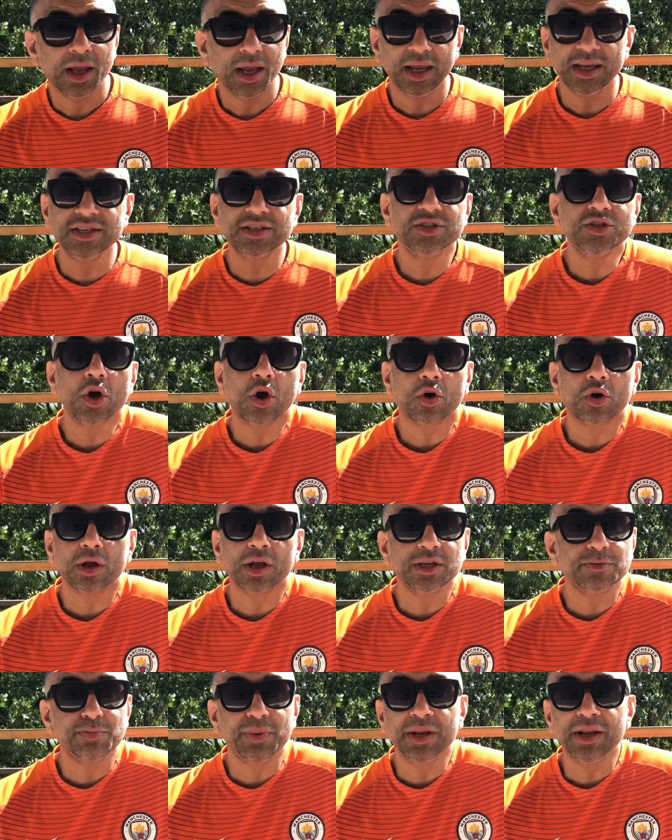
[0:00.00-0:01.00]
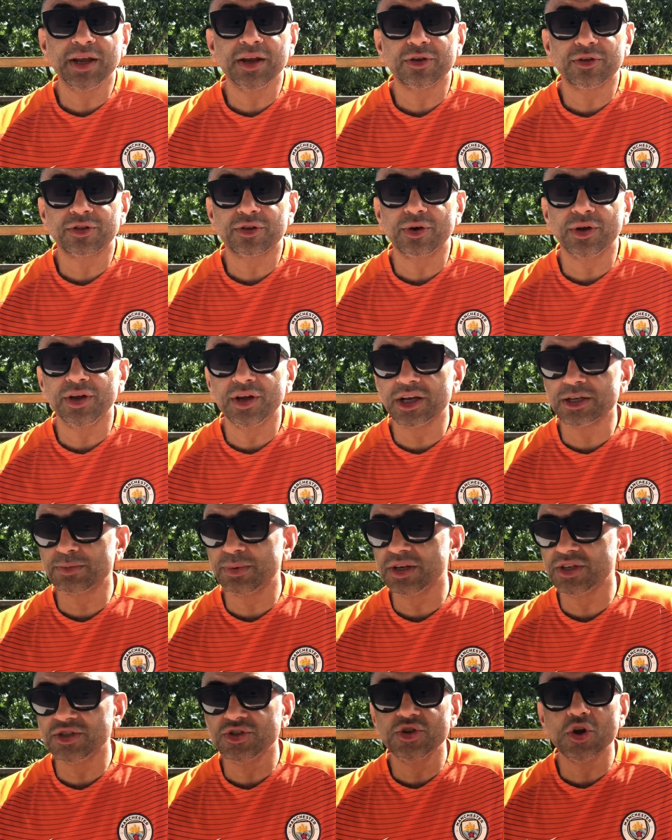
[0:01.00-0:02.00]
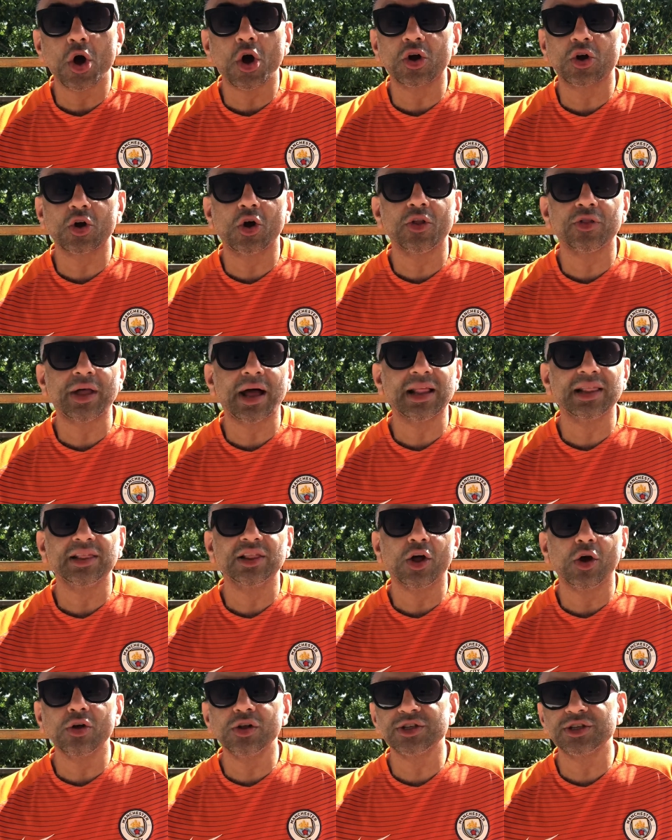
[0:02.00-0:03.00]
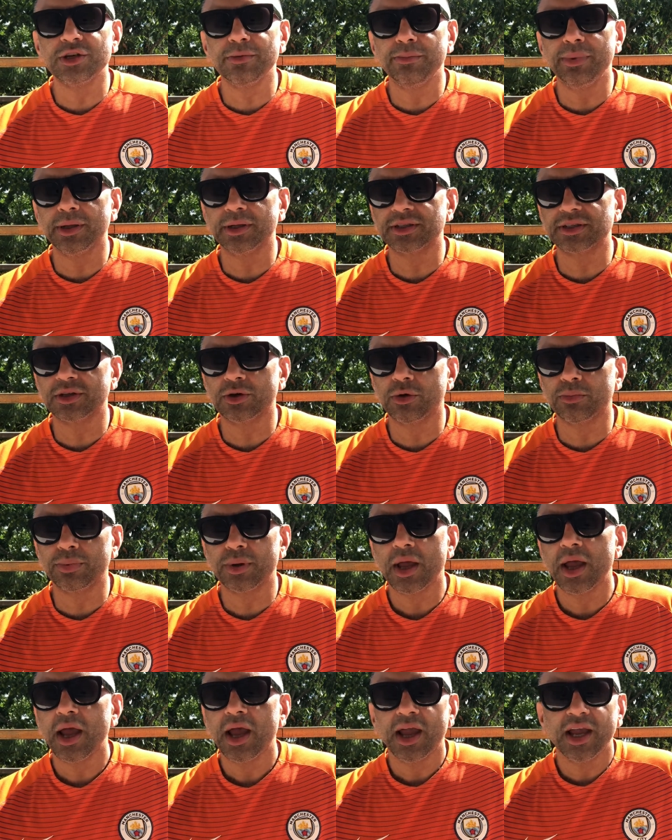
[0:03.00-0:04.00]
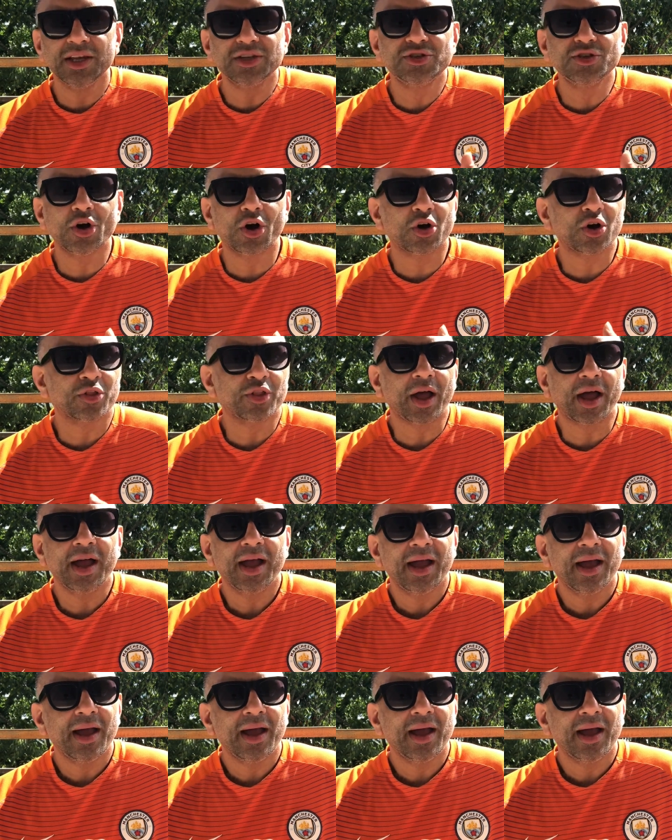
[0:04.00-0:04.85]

He's been here 3 years, but he's not got that loyalty built up. He's not got that